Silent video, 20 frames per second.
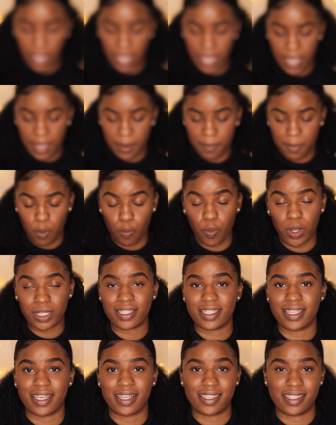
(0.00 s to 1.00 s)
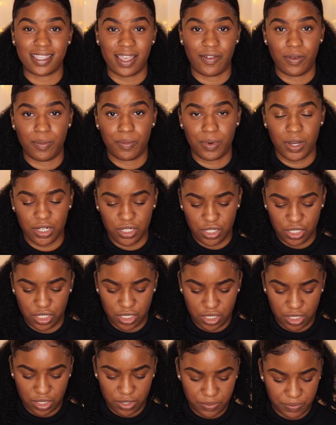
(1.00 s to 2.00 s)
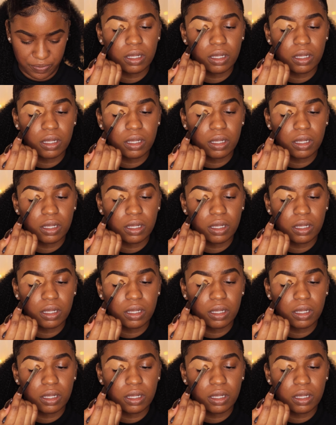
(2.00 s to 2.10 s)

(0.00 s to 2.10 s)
M167 brush.